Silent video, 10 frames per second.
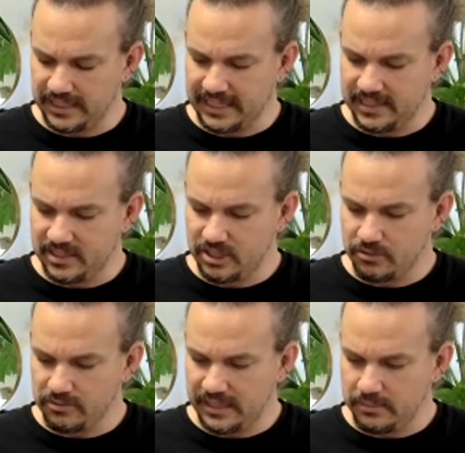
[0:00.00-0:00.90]
I get to
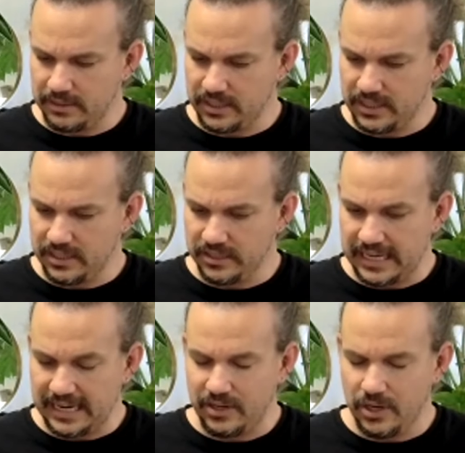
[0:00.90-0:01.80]
right about here, and
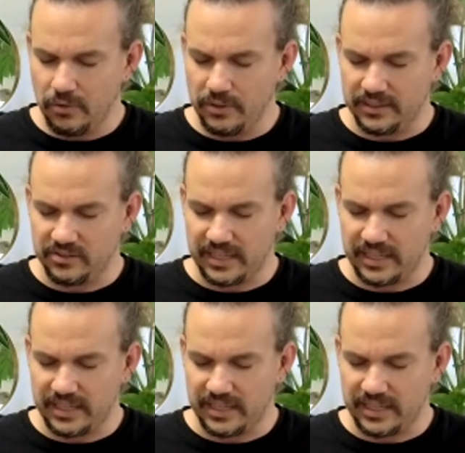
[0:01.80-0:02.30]
I notice